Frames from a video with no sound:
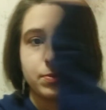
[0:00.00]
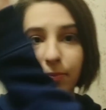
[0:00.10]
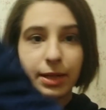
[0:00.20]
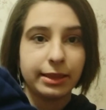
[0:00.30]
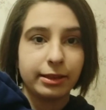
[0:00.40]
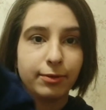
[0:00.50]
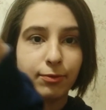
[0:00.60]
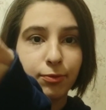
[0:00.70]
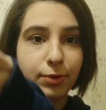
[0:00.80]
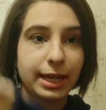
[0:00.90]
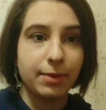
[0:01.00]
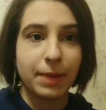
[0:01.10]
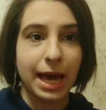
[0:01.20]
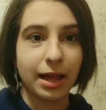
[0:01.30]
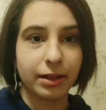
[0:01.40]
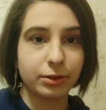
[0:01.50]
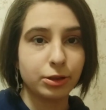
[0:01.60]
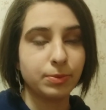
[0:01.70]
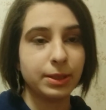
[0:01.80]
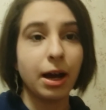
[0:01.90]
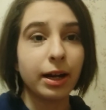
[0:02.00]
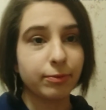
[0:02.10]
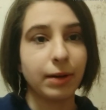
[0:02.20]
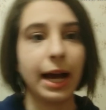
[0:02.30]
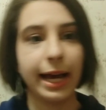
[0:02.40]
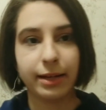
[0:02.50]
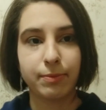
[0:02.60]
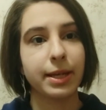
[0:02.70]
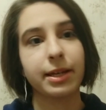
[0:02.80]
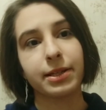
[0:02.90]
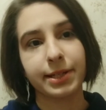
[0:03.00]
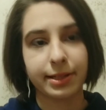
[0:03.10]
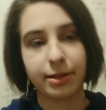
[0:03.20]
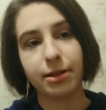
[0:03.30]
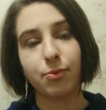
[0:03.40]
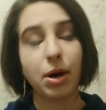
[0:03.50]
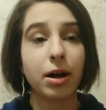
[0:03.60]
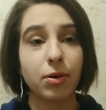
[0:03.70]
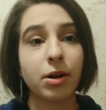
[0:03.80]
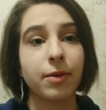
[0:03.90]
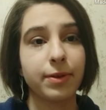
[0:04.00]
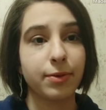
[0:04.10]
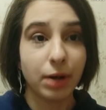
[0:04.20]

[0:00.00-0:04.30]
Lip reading: hit the freaking bell to be notified, because you won't if you